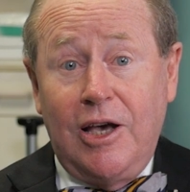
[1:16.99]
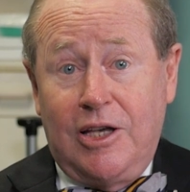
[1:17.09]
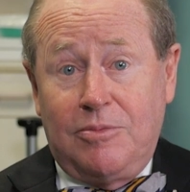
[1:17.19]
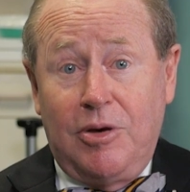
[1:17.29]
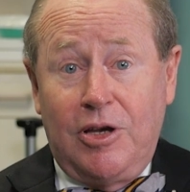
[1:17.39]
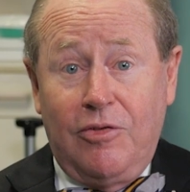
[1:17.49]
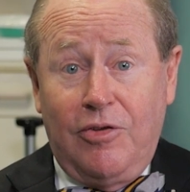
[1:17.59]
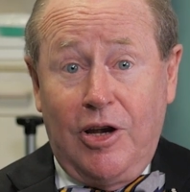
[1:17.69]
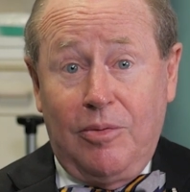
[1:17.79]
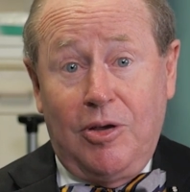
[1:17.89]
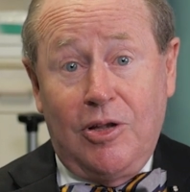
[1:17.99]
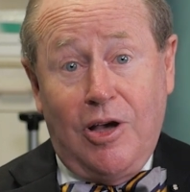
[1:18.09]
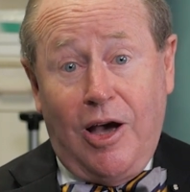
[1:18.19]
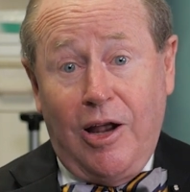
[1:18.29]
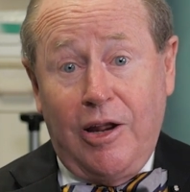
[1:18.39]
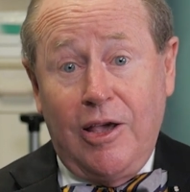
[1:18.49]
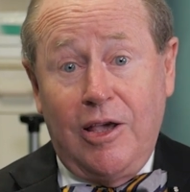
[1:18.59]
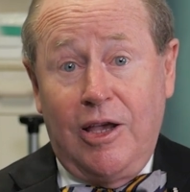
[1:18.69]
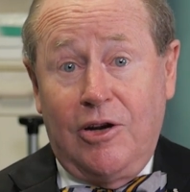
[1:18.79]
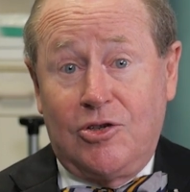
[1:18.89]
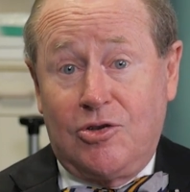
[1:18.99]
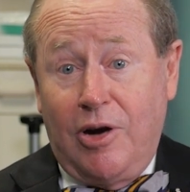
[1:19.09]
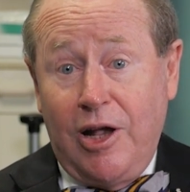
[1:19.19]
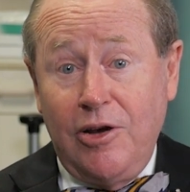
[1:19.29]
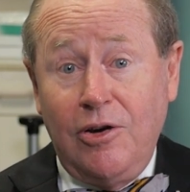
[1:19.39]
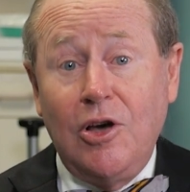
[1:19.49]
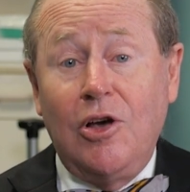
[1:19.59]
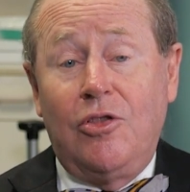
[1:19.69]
has been developed entirely in Australia.